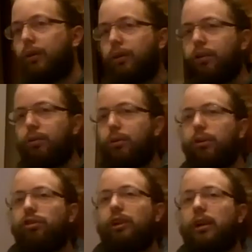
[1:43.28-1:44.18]
in order to
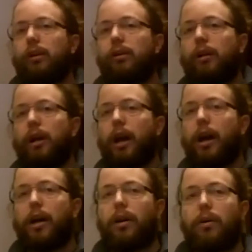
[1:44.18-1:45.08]
understand
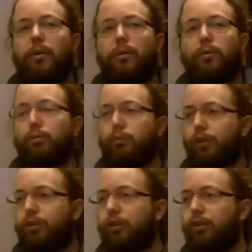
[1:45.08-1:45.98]
how
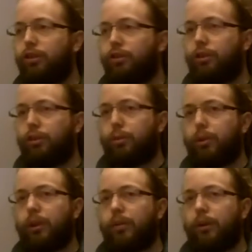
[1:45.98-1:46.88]
this transition is
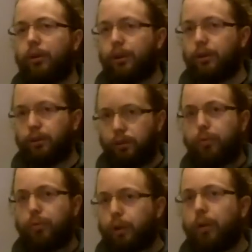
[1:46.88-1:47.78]
working,
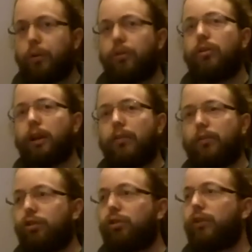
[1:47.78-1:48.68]
I want to kind
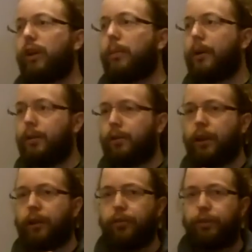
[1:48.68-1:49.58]
of justify it by
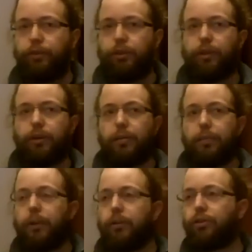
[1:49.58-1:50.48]
looking first at
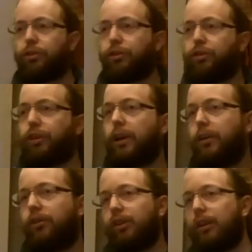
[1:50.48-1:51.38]
pre industrial
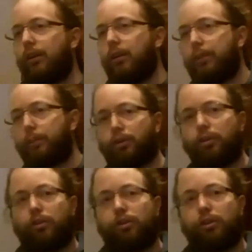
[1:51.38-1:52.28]
societies and then post
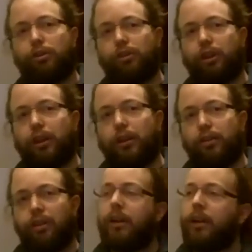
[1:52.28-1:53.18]
industrial
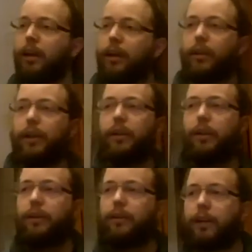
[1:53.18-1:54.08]
societies,
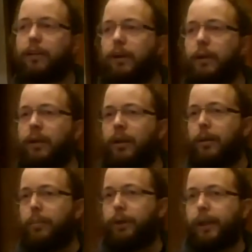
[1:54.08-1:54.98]
then take the
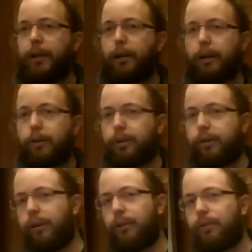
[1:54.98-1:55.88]
pre-cloud
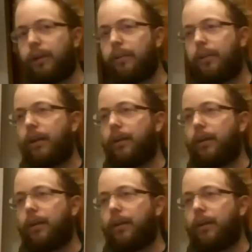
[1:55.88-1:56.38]
era internet